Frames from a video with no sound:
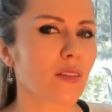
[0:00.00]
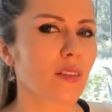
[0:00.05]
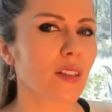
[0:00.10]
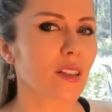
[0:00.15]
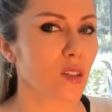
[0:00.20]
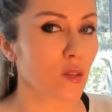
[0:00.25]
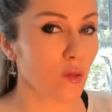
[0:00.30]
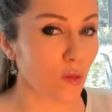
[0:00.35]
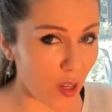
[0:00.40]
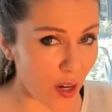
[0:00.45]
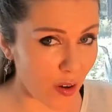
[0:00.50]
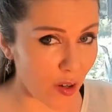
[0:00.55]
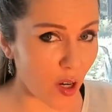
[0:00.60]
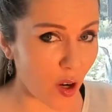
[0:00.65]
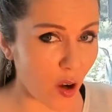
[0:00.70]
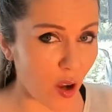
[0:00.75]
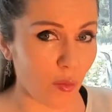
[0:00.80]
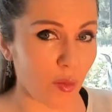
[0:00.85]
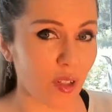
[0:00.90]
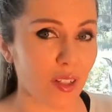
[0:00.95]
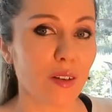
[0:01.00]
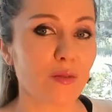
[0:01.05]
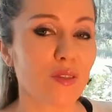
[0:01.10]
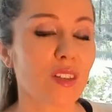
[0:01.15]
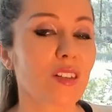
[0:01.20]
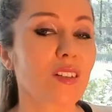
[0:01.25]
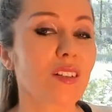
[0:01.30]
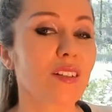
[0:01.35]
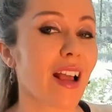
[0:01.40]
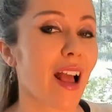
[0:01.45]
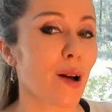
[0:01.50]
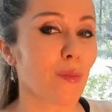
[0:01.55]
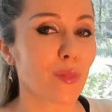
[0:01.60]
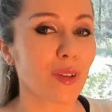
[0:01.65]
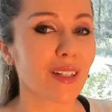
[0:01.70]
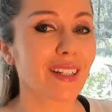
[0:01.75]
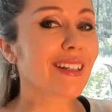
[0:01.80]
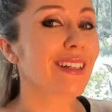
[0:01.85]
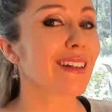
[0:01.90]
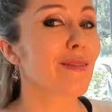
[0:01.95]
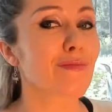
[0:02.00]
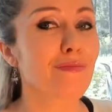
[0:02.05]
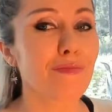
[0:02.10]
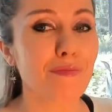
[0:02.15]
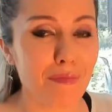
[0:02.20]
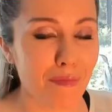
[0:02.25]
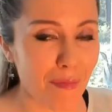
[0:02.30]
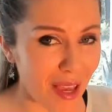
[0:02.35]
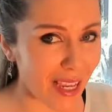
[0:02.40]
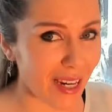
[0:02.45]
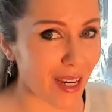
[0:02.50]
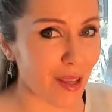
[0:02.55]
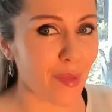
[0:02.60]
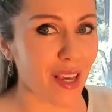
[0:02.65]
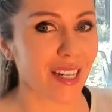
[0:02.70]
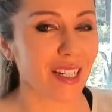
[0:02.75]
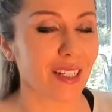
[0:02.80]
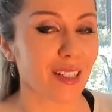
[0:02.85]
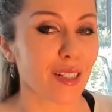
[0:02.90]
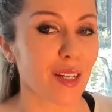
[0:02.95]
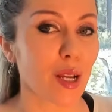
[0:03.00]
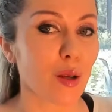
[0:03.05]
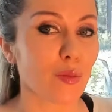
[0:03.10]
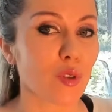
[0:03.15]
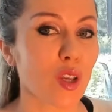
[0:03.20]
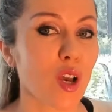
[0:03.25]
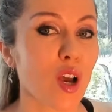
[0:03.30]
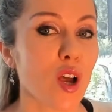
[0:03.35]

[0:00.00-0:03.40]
It's very common. I've seen it happening many times.